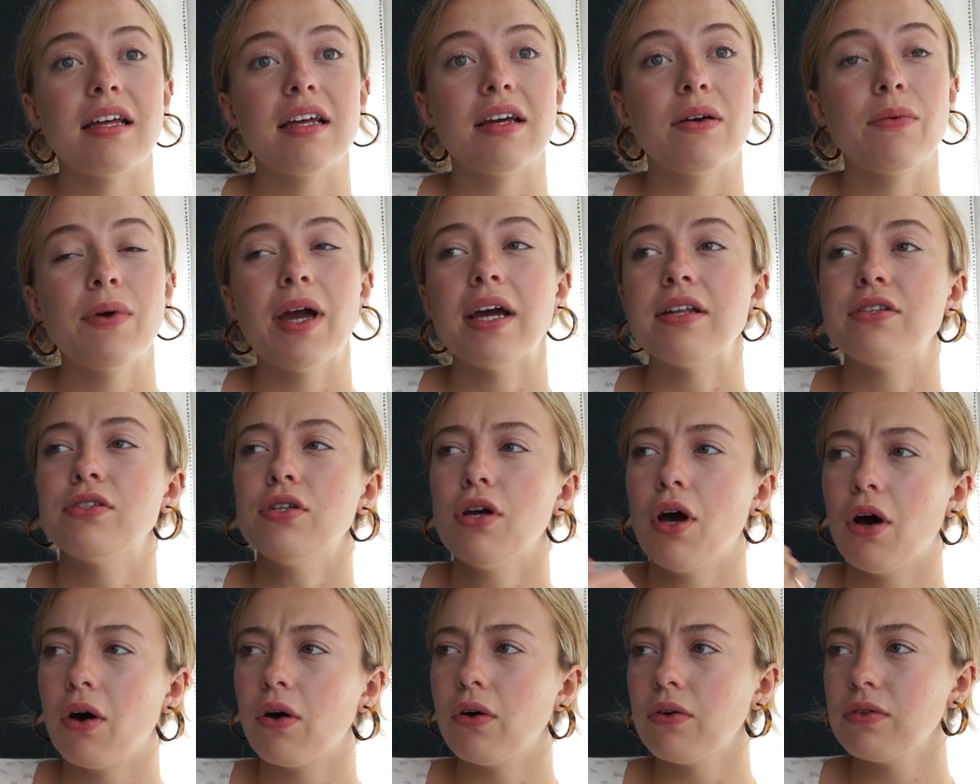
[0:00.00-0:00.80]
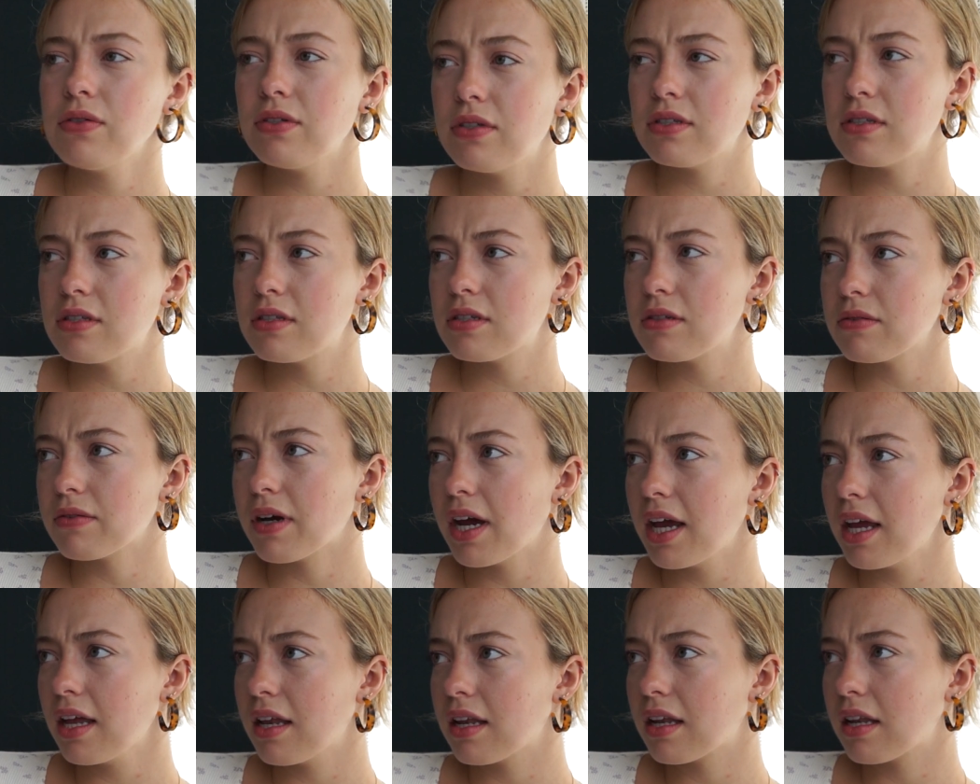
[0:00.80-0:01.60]
We had toasts,
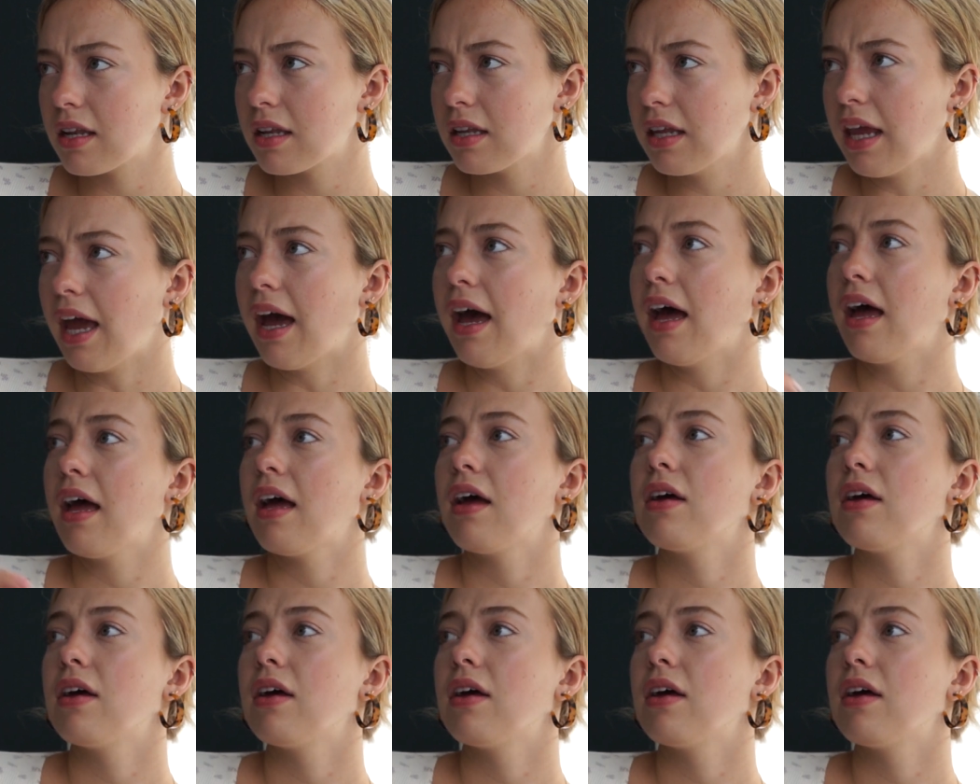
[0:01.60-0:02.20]
right? Yeah.